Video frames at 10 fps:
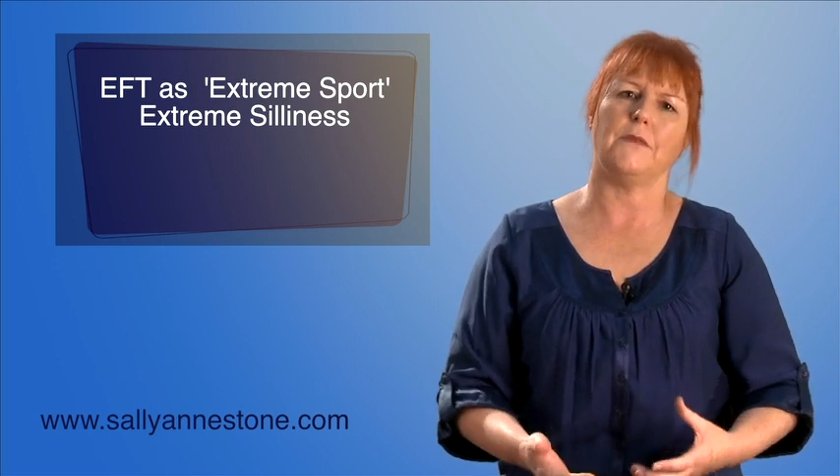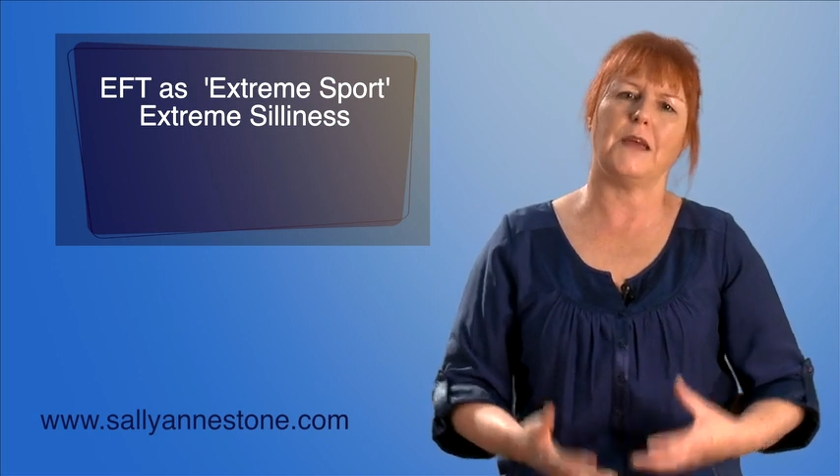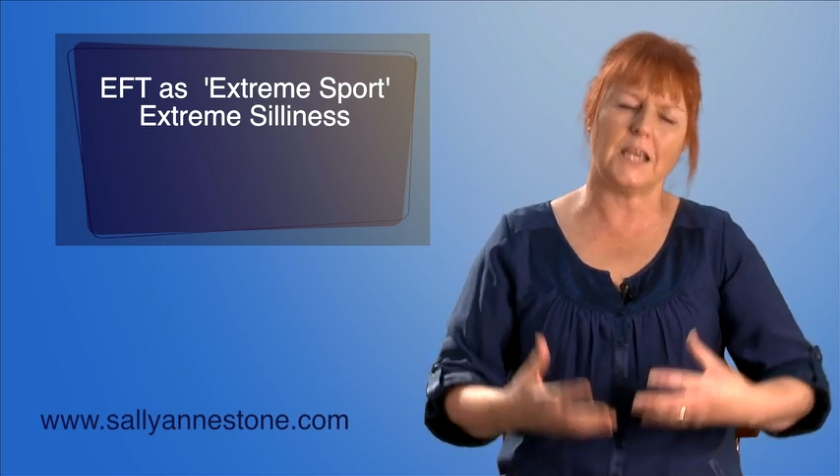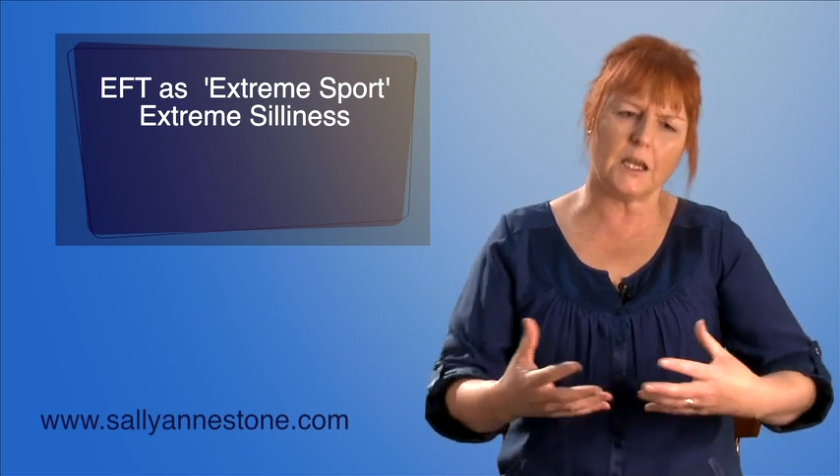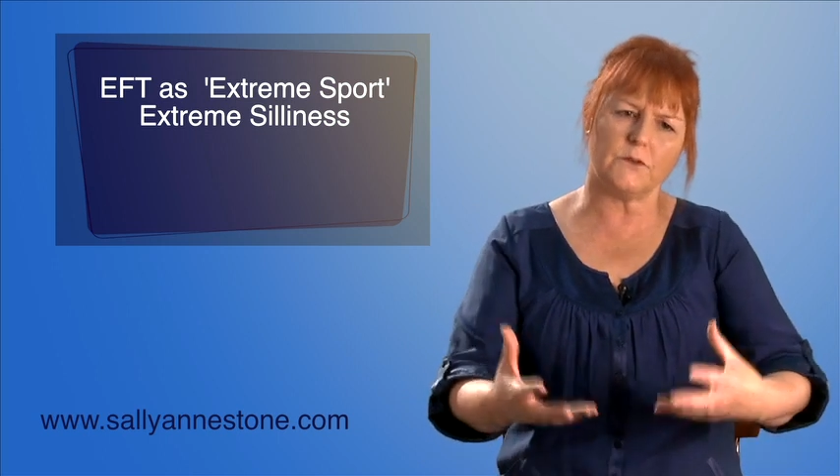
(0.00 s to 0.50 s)

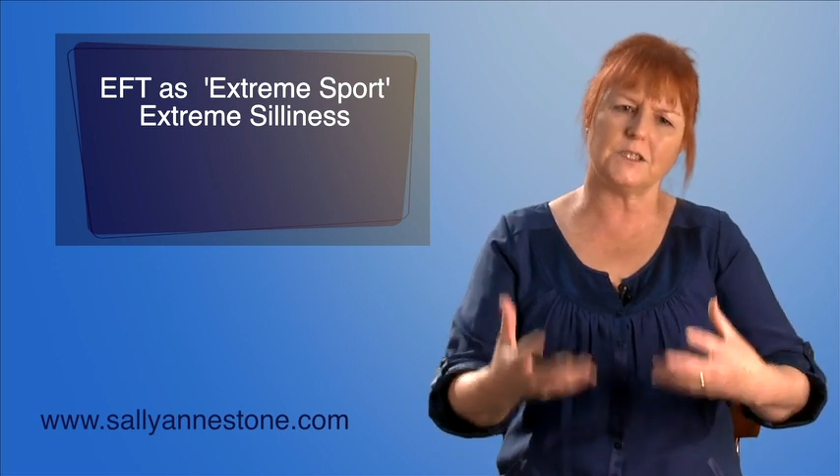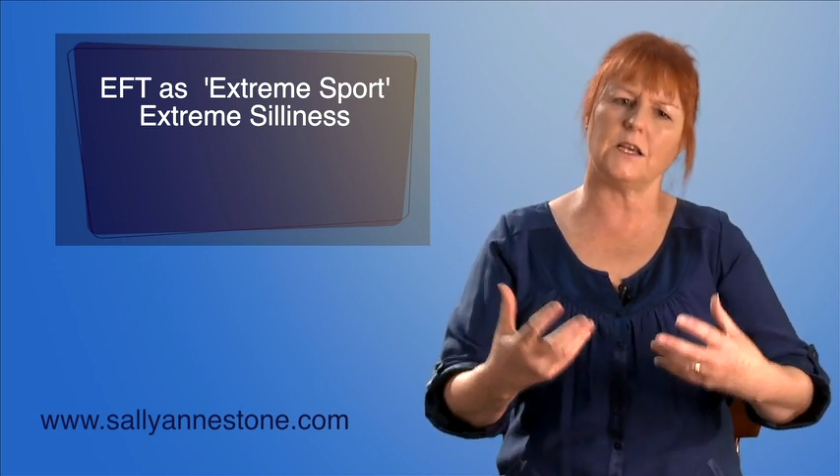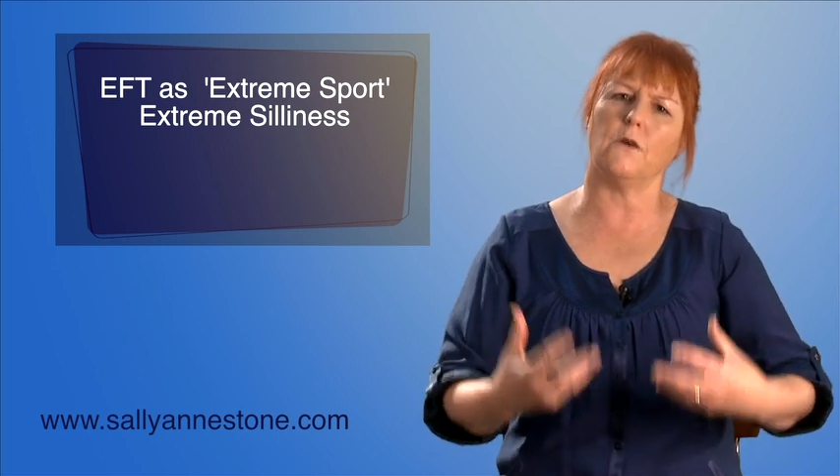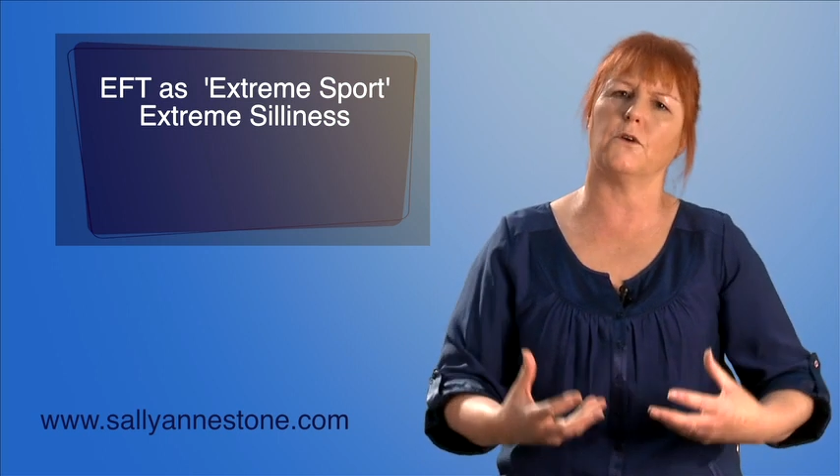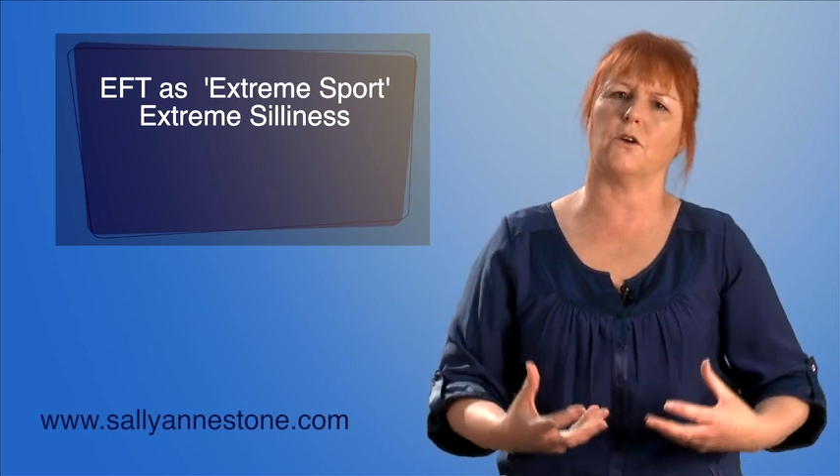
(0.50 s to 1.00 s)
then give
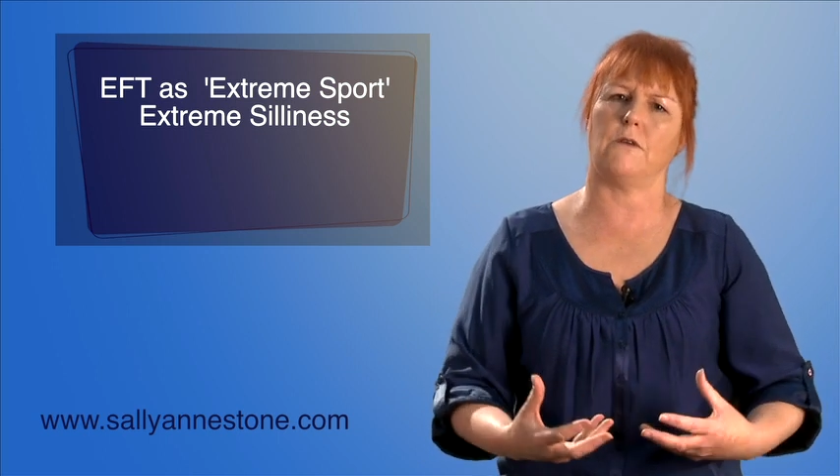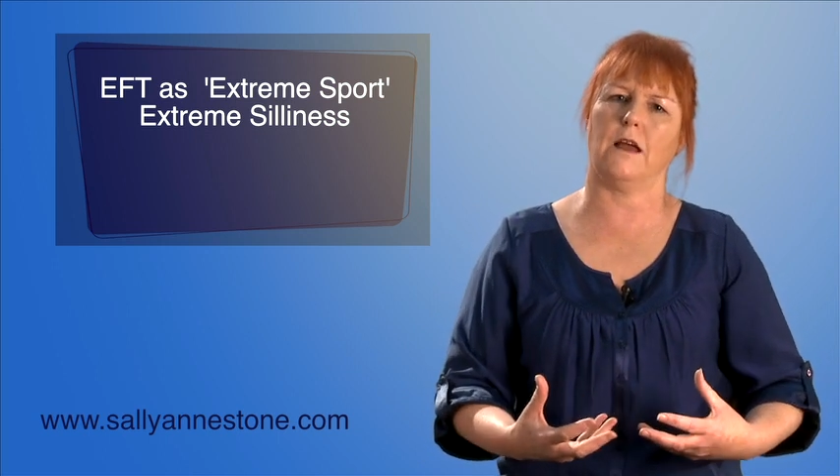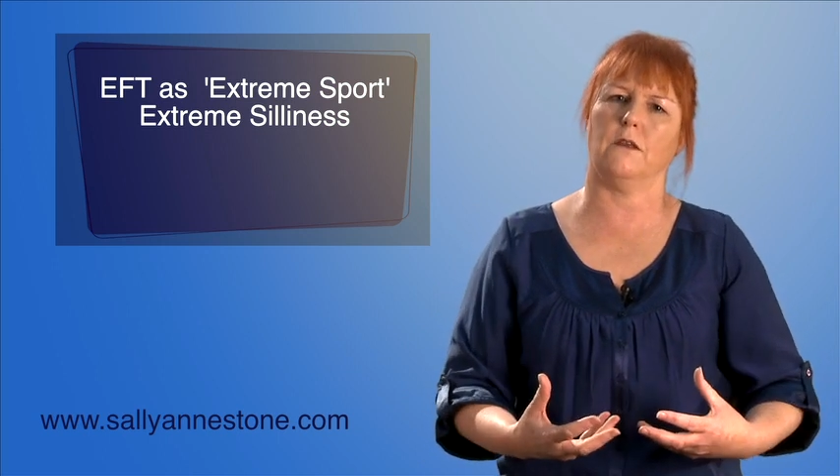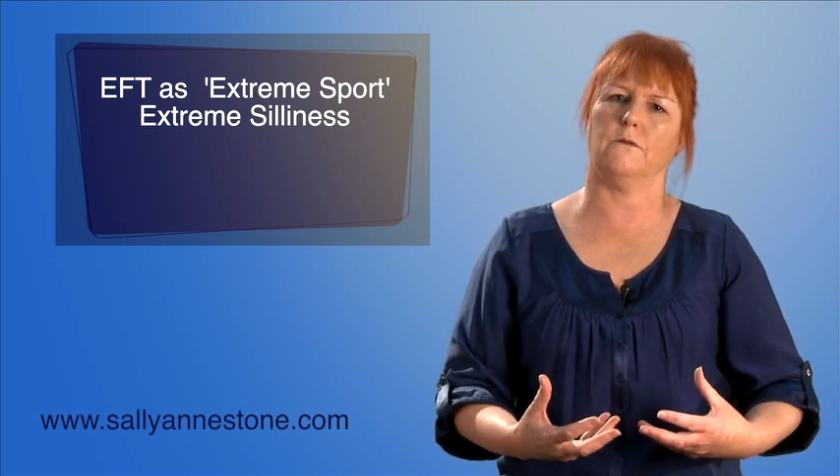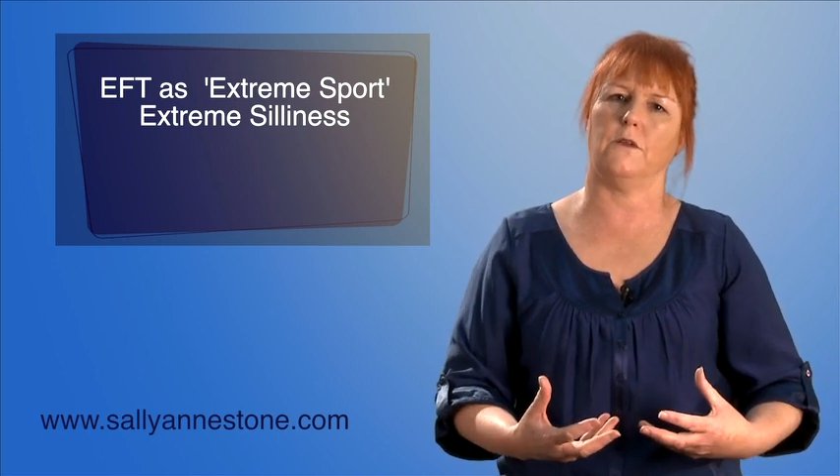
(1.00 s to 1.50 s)
yourself a
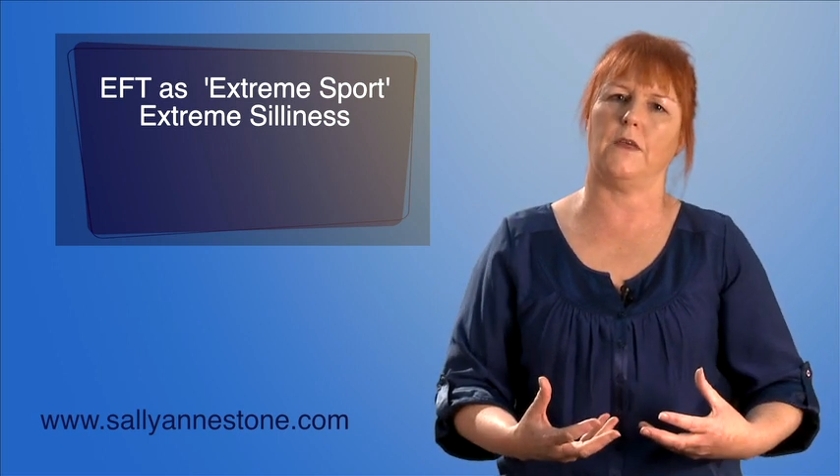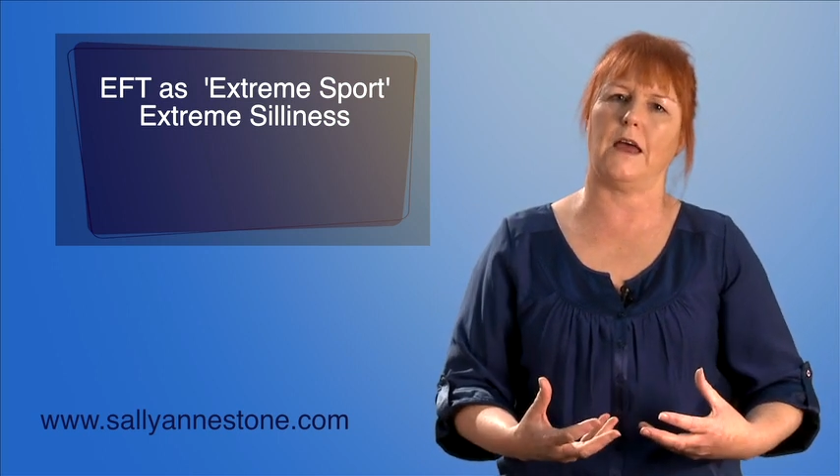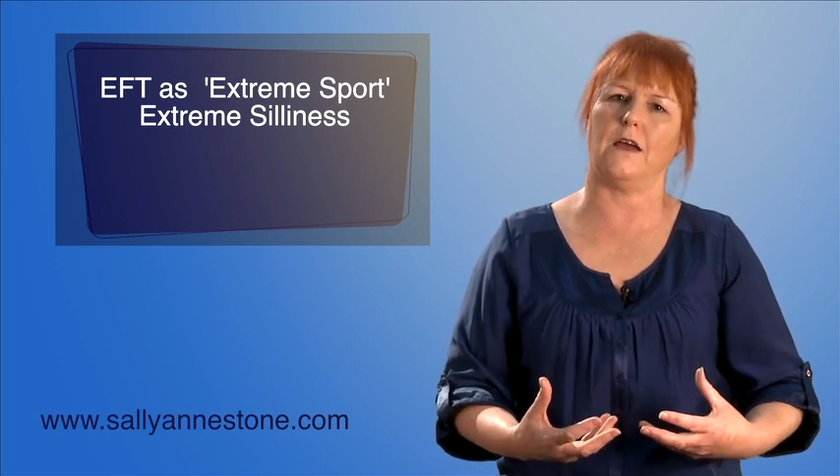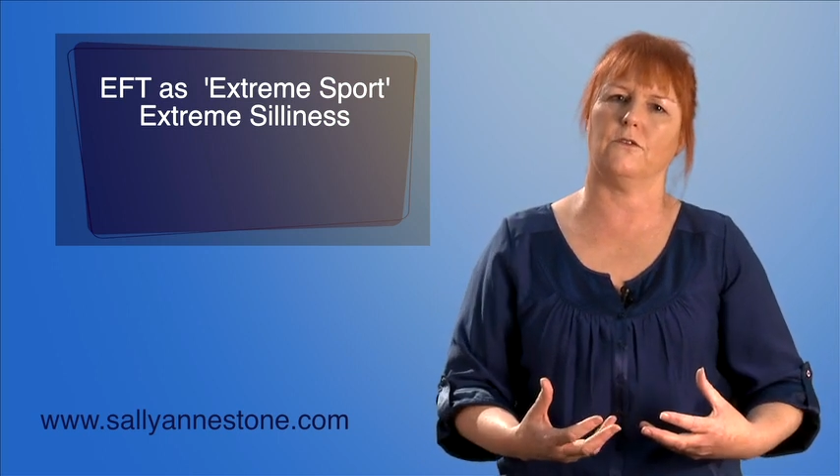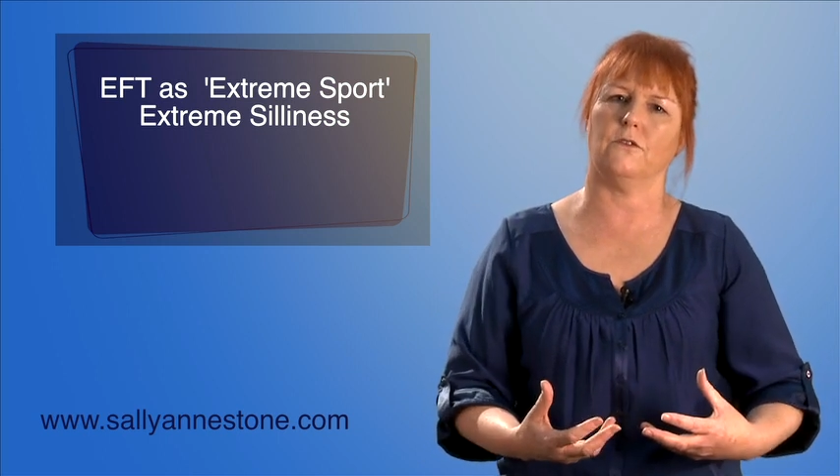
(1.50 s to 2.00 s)
crown for
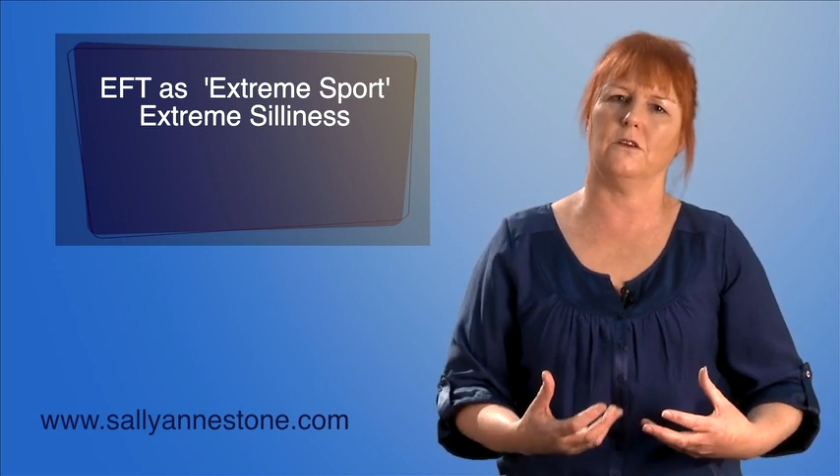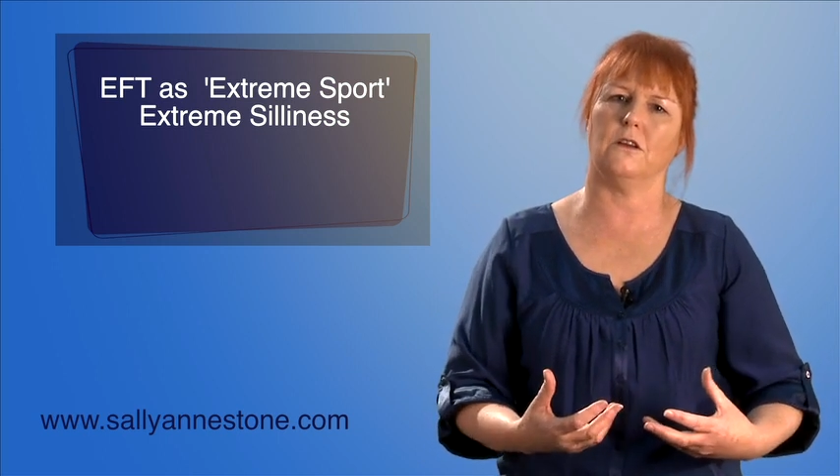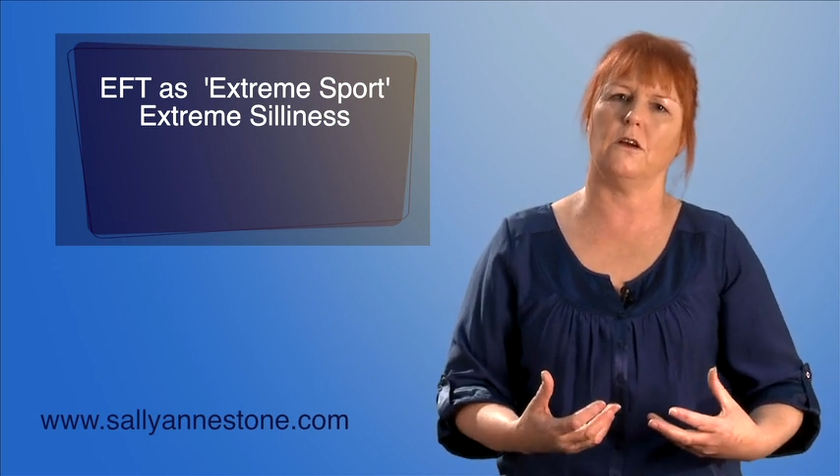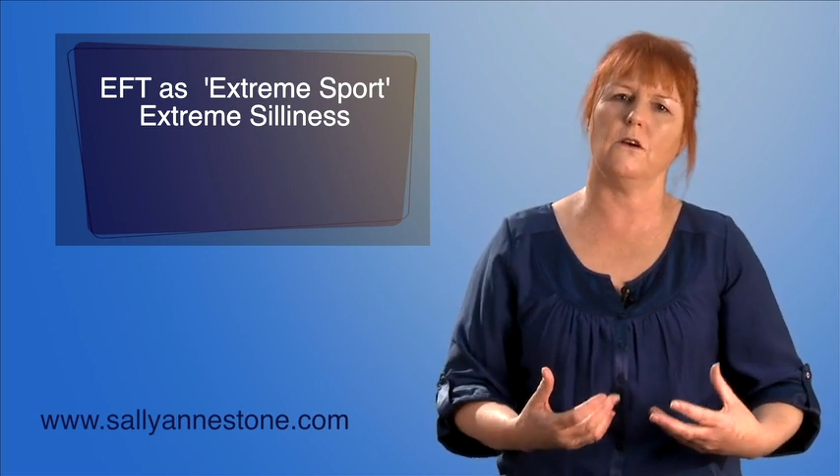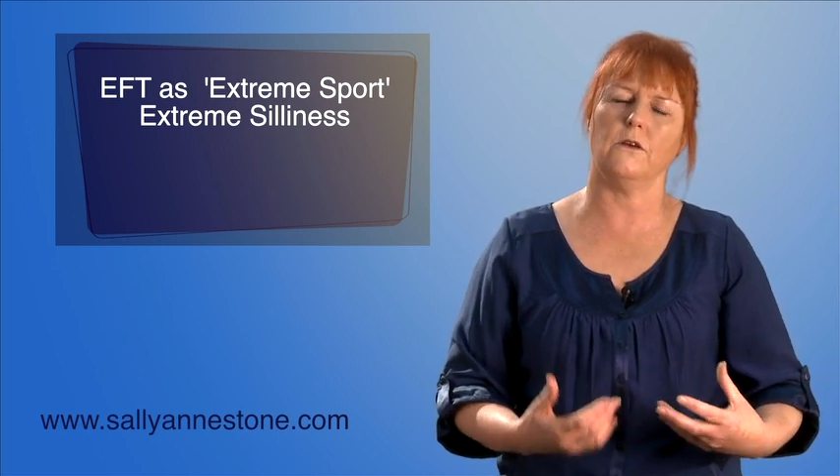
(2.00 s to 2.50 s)
that,
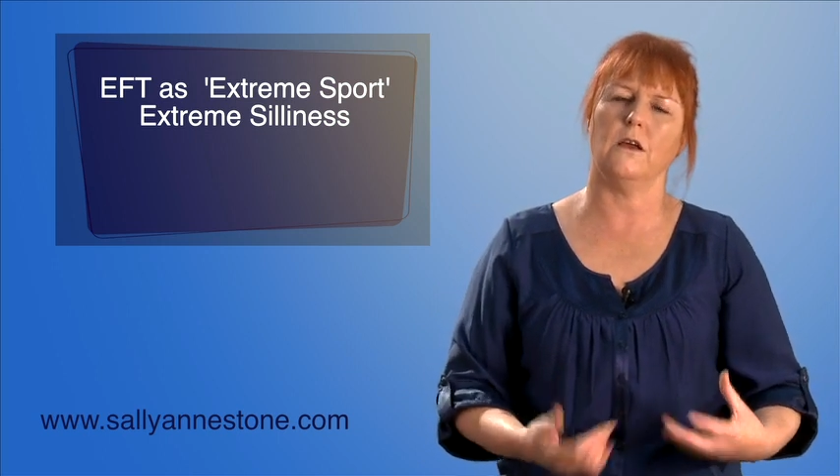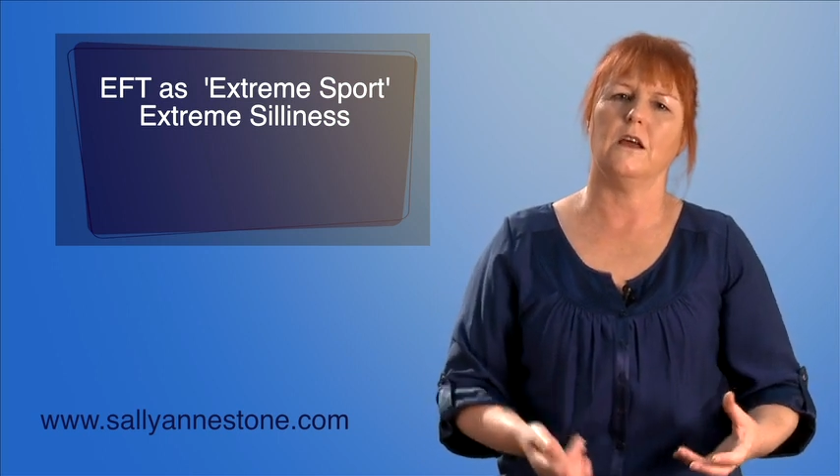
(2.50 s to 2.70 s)
you know?